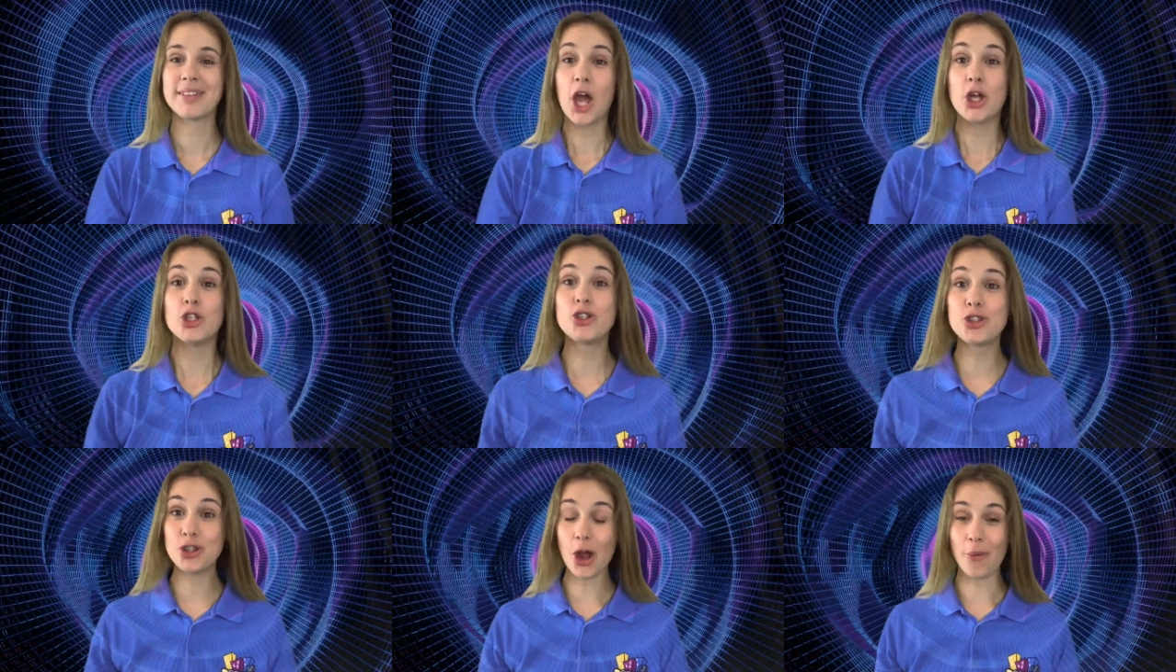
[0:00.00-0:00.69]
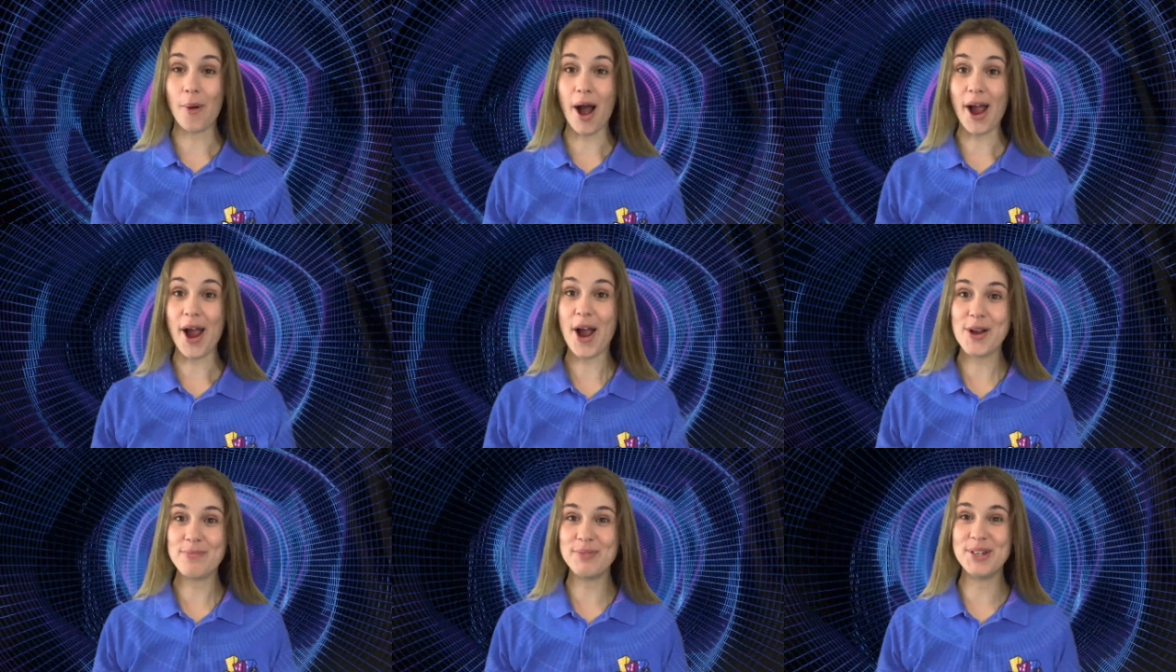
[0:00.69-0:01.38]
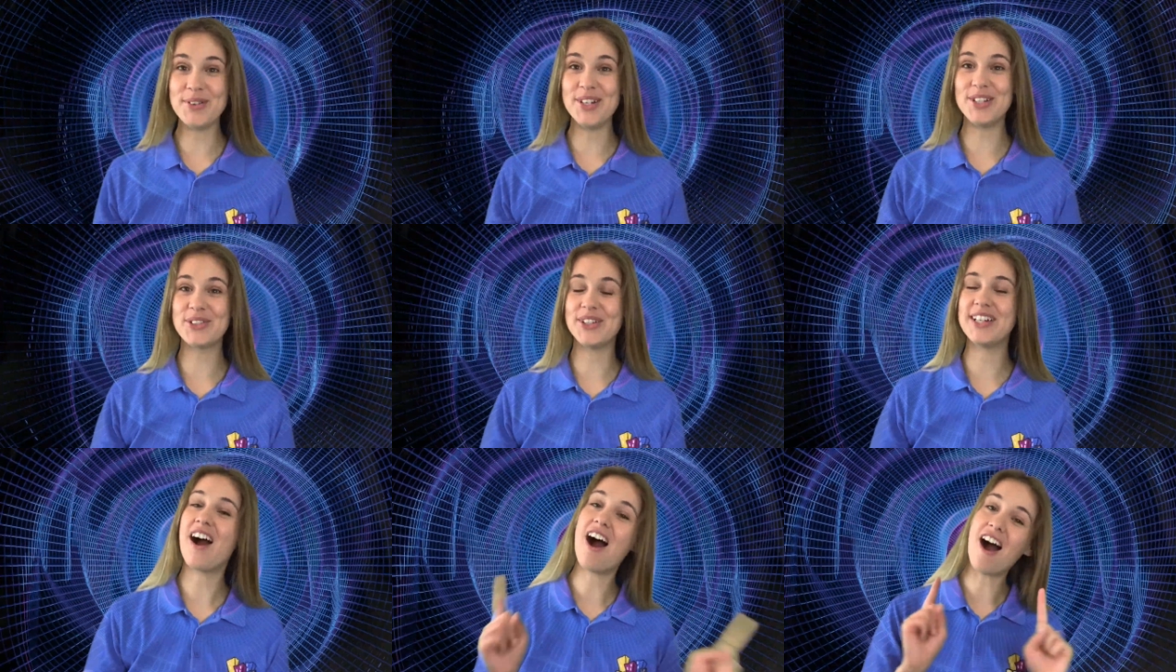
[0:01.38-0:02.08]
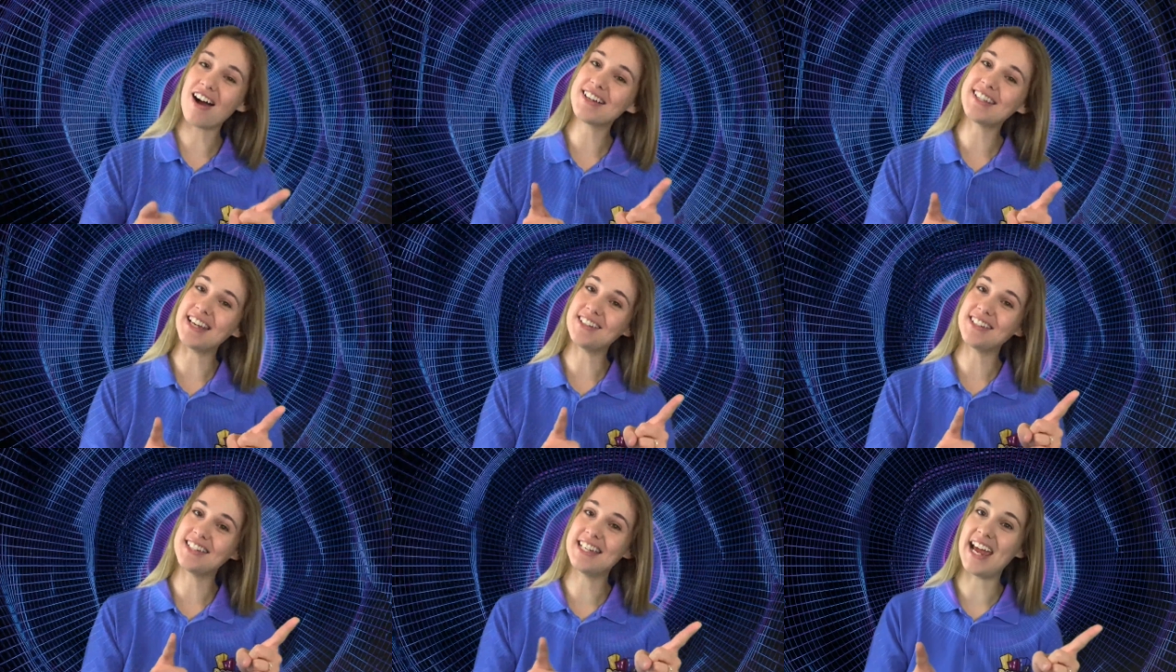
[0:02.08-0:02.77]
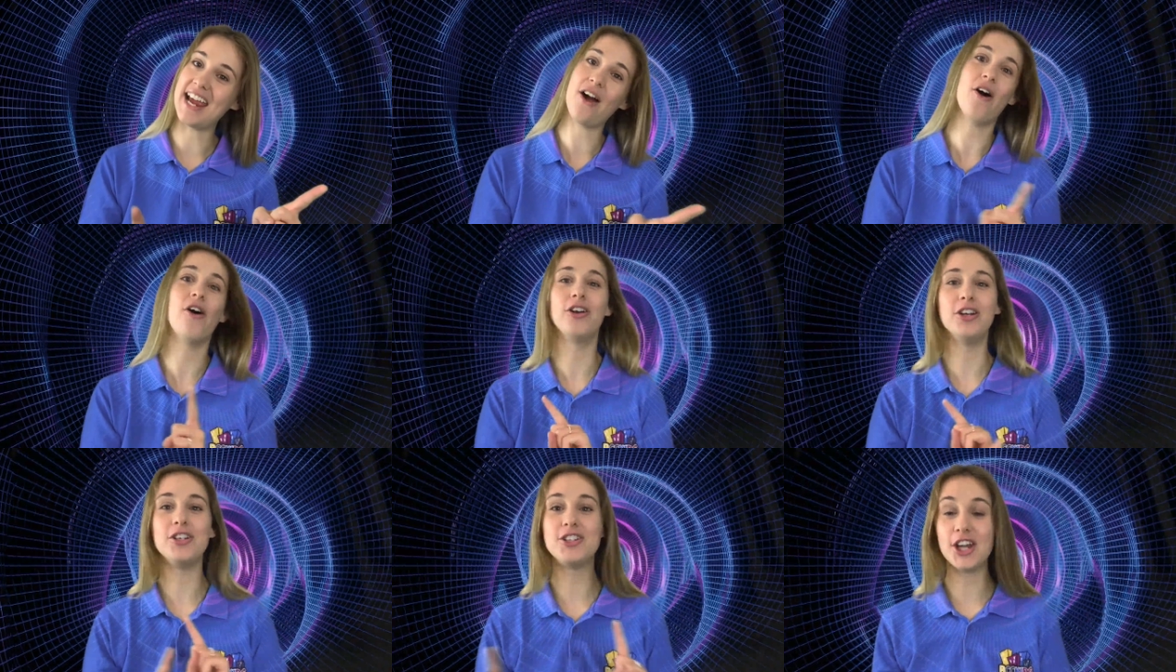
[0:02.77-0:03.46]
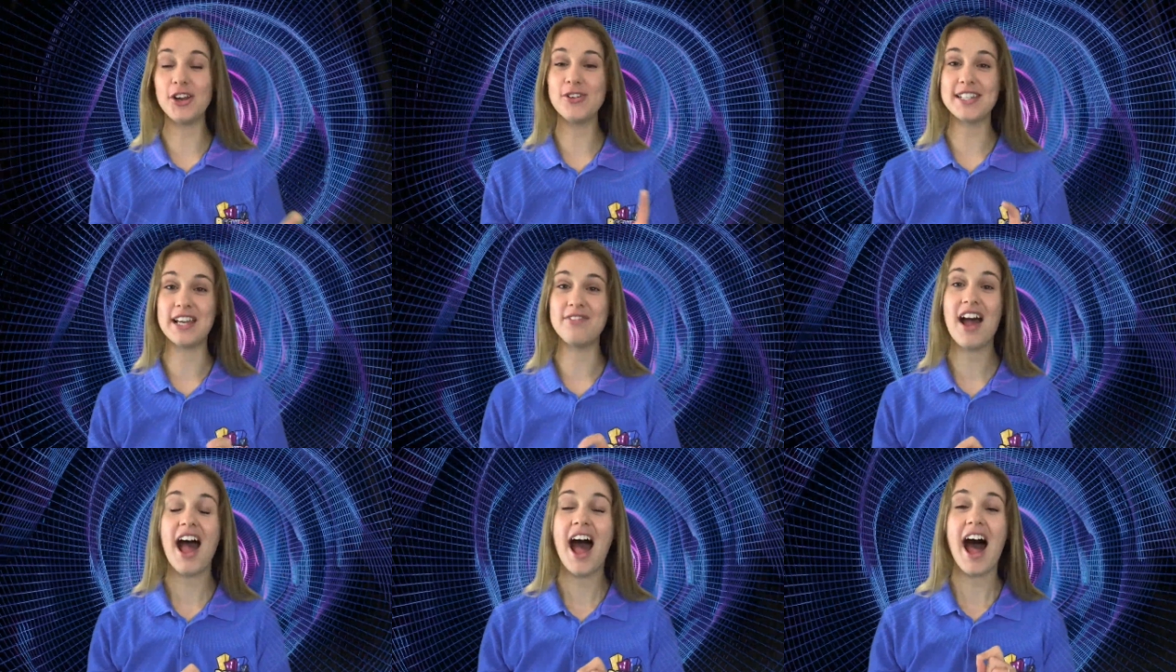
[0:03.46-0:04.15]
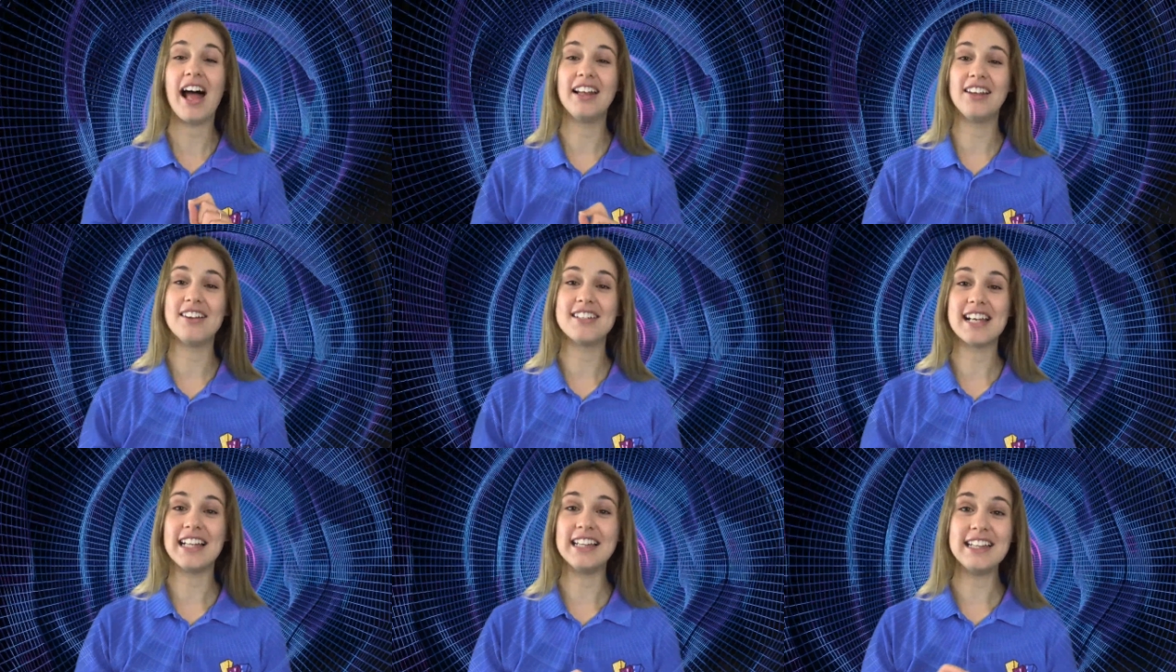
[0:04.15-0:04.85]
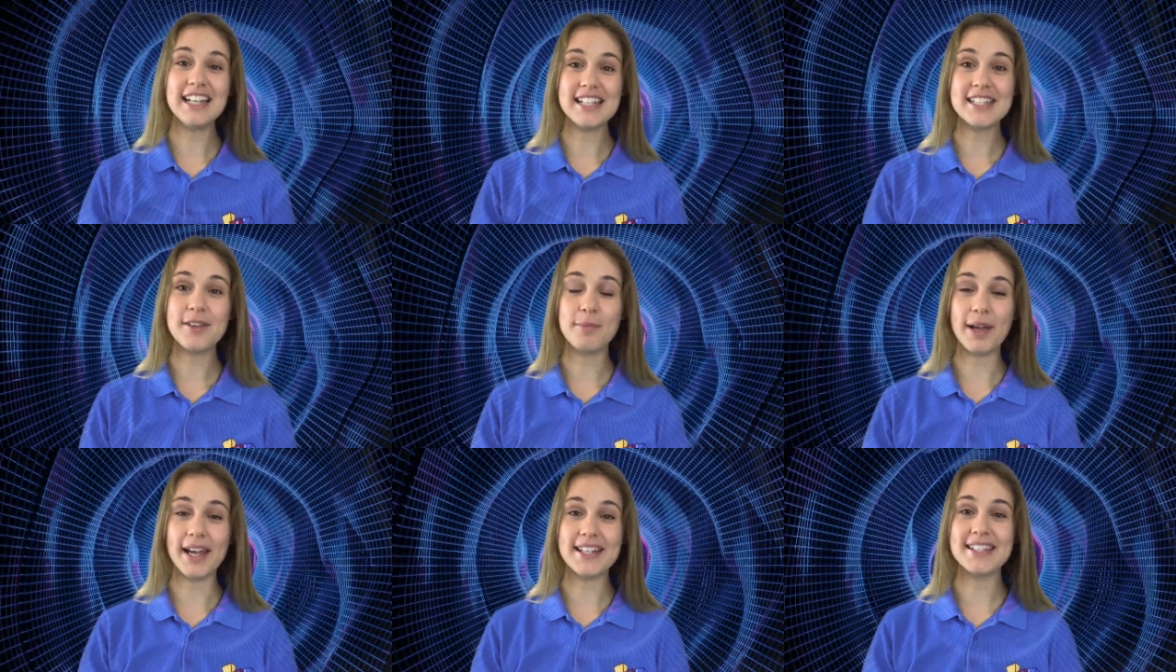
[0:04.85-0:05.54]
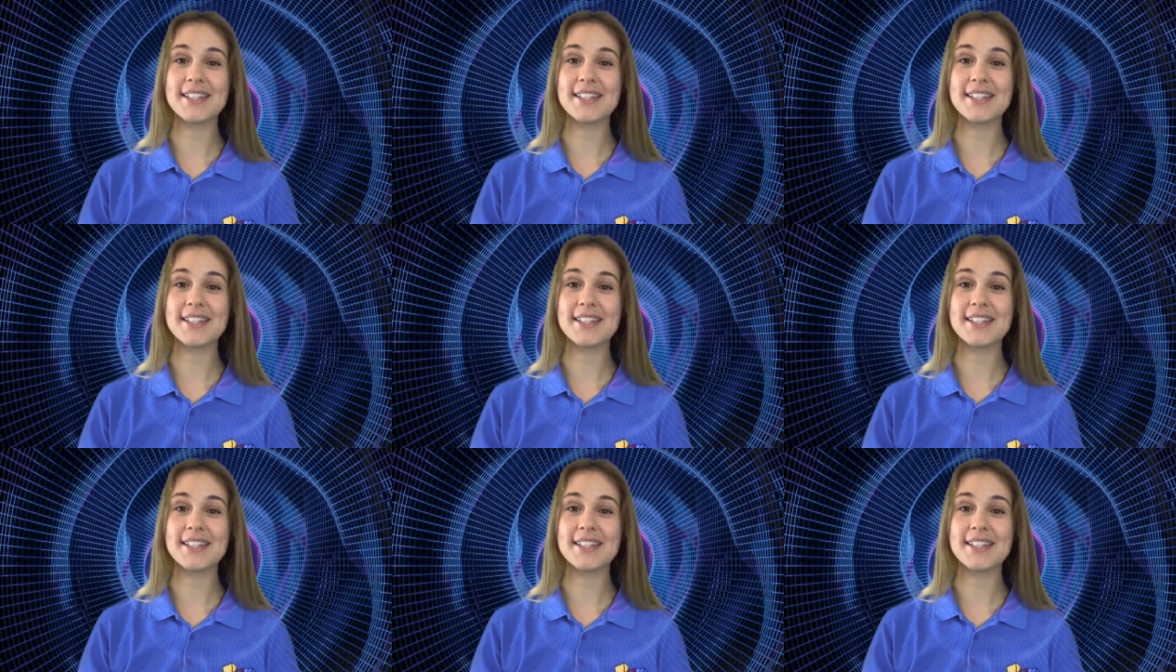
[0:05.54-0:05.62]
So, I hope you enjoyed our session today on Joseph and learned a little bit.